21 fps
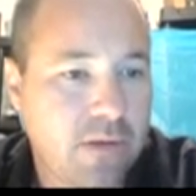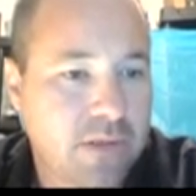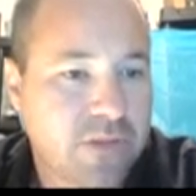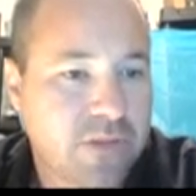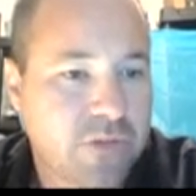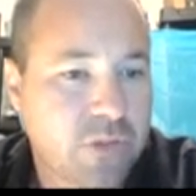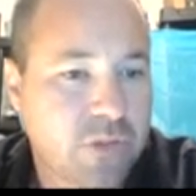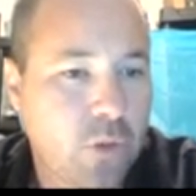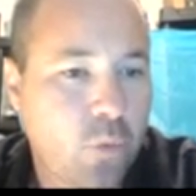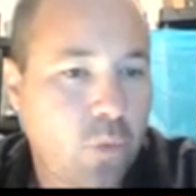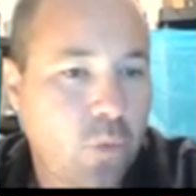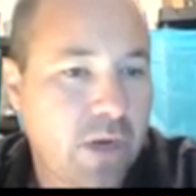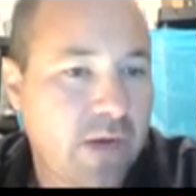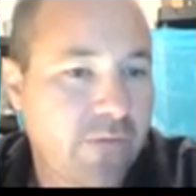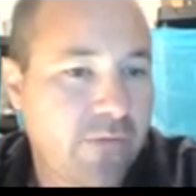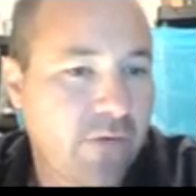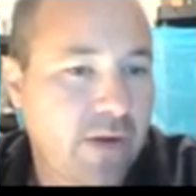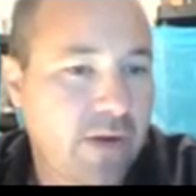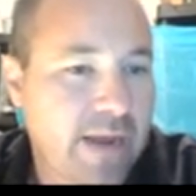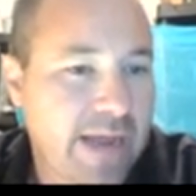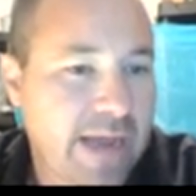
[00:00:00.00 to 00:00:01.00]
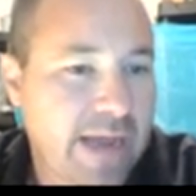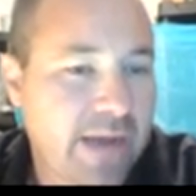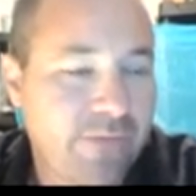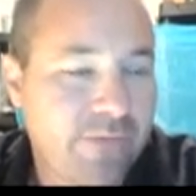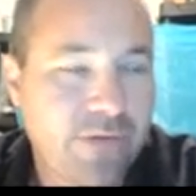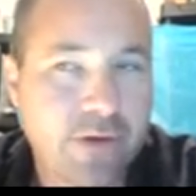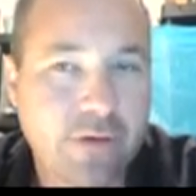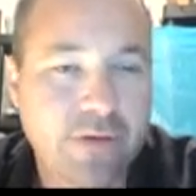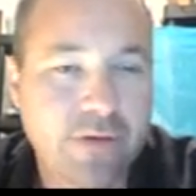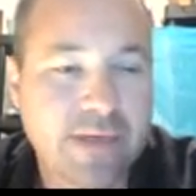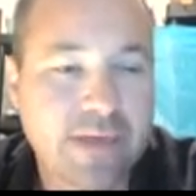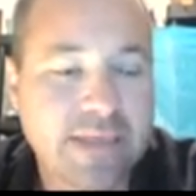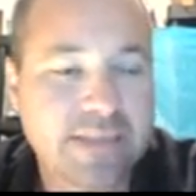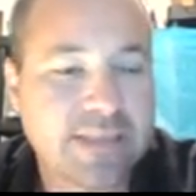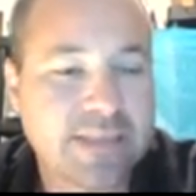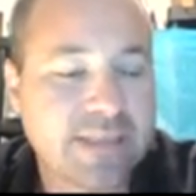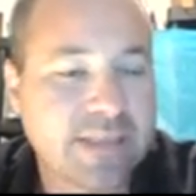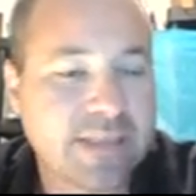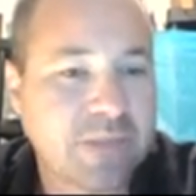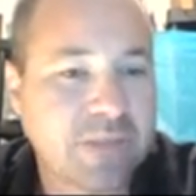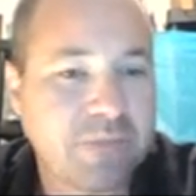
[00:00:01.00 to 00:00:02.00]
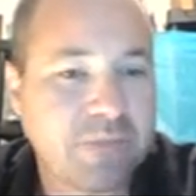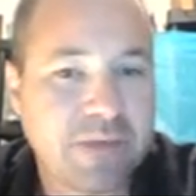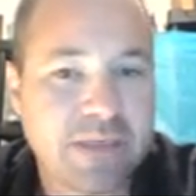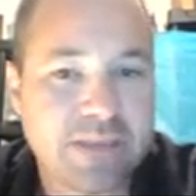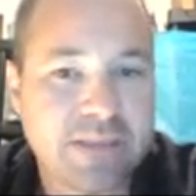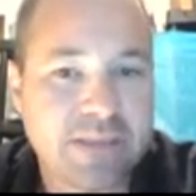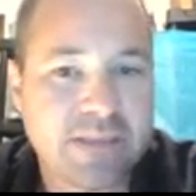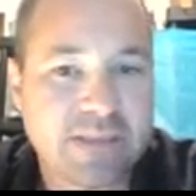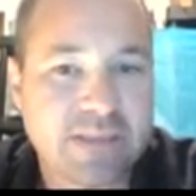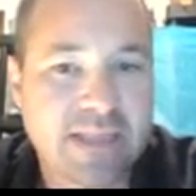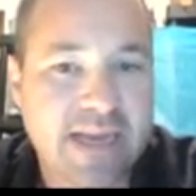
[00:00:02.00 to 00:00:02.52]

So whatever I have here as an expense,